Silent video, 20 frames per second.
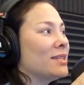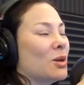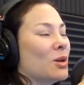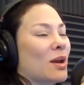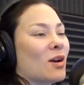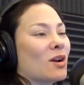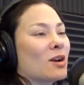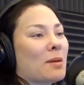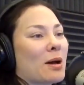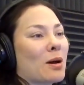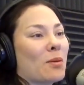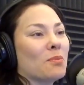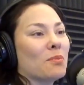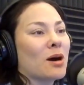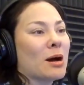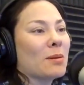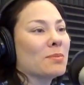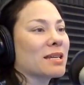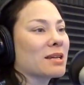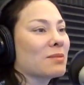hear it about
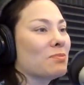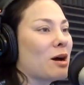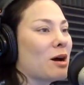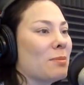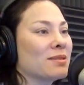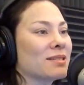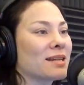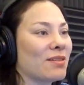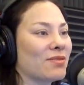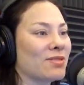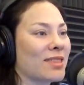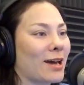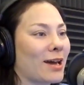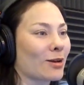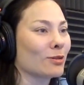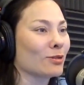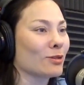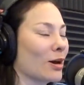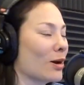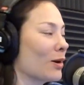moms, like, mom's got
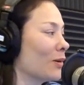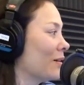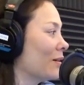that glow.